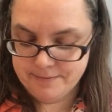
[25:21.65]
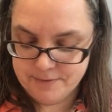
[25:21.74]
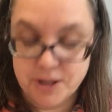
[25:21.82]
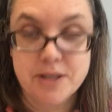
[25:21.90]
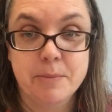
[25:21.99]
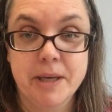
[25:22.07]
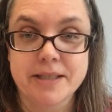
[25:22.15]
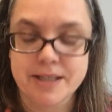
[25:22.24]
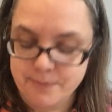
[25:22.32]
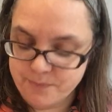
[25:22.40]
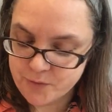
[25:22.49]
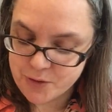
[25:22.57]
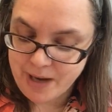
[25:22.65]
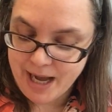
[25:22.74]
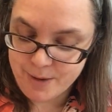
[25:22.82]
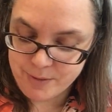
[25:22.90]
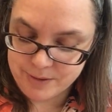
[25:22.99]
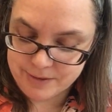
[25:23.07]
She's amazing. So
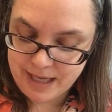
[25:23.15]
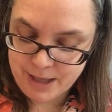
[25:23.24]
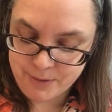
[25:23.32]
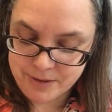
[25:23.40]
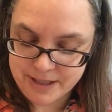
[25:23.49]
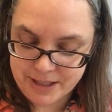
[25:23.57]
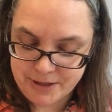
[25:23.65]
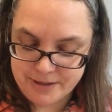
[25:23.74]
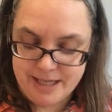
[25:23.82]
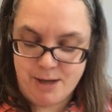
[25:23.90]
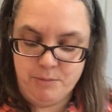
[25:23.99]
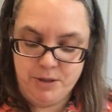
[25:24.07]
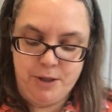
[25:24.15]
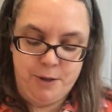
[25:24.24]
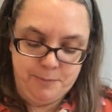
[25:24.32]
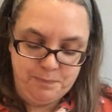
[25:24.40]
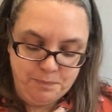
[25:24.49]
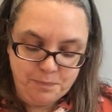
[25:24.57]
I will I will link her down
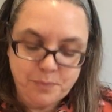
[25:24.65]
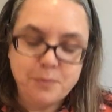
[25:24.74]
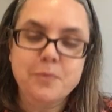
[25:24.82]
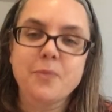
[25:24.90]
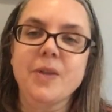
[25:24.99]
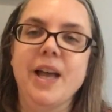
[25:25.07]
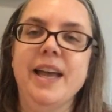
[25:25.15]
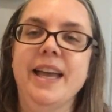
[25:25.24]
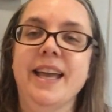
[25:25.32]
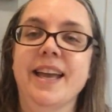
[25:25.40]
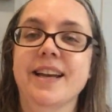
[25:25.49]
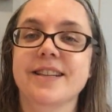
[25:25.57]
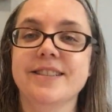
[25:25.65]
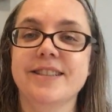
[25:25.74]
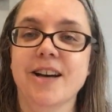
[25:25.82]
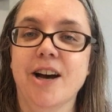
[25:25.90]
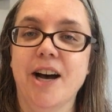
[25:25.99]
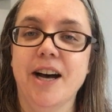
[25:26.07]
below and
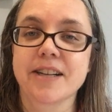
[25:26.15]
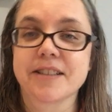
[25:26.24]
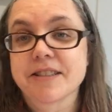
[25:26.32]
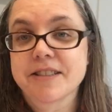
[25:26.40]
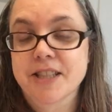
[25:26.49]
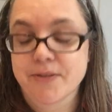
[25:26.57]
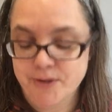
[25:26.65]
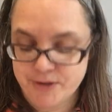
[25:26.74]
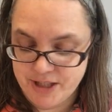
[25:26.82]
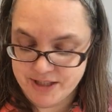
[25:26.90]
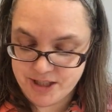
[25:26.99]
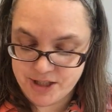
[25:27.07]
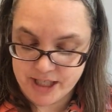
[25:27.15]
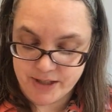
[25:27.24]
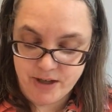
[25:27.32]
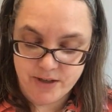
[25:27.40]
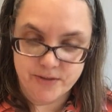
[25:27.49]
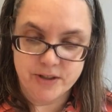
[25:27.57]
uh, give you a chance to check
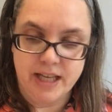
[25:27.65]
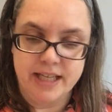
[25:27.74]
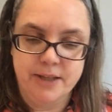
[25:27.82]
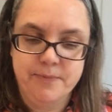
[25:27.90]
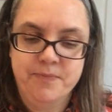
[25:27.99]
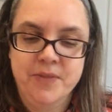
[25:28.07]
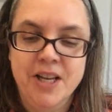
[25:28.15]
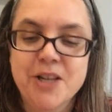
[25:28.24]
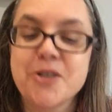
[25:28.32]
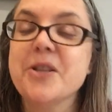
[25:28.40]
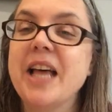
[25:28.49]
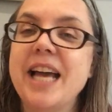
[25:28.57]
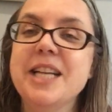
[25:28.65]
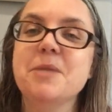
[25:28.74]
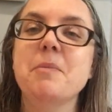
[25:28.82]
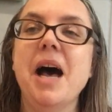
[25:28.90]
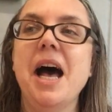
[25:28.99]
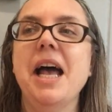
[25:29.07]
her out if you'd like. So that
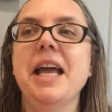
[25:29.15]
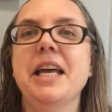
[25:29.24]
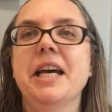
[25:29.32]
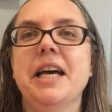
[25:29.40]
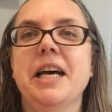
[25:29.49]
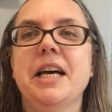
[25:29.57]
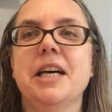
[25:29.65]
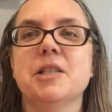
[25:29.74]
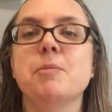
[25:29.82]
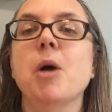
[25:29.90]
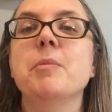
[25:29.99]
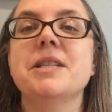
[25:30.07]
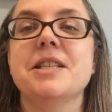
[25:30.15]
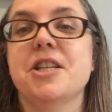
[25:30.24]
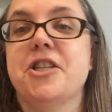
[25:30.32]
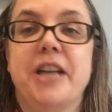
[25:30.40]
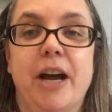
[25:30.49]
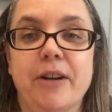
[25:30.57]
is my small business
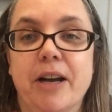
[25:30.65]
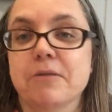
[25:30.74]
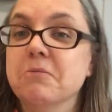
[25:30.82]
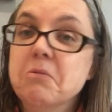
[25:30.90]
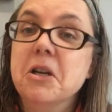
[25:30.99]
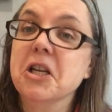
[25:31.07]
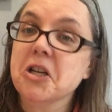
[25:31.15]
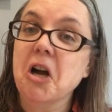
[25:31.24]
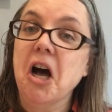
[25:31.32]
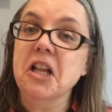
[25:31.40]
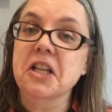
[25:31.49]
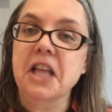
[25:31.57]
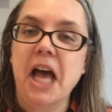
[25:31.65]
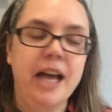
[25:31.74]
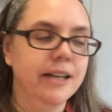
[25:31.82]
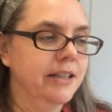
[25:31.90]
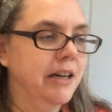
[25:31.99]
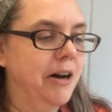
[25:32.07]
shout out. We're gonna call it
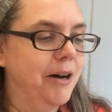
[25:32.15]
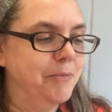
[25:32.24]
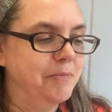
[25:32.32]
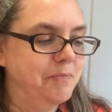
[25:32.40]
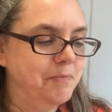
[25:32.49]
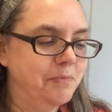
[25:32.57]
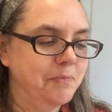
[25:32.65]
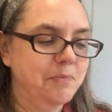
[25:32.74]
that, um,